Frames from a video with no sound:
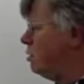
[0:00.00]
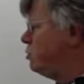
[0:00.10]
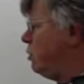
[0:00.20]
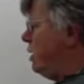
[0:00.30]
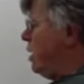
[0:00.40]

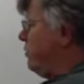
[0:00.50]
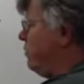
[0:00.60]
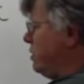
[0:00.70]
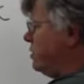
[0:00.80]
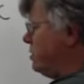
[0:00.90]
So it's
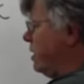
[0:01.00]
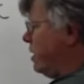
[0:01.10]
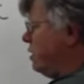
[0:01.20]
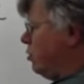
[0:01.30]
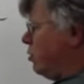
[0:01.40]
quite
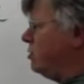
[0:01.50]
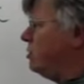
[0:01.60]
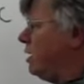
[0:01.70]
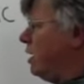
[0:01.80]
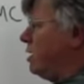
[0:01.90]
obvious that in
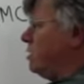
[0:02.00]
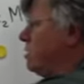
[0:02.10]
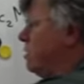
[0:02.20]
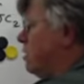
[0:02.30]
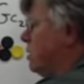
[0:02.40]
order to
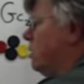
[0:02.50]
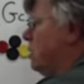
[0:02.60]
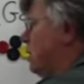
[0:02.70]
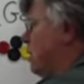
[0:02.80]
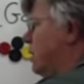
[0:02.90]
get
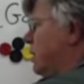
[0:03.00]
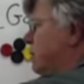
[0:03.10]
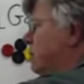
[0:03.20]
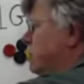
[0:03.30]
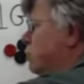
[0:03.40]

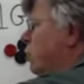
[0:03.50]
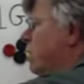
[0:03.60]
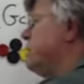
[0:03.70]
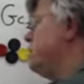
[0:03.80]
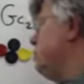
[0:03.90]
20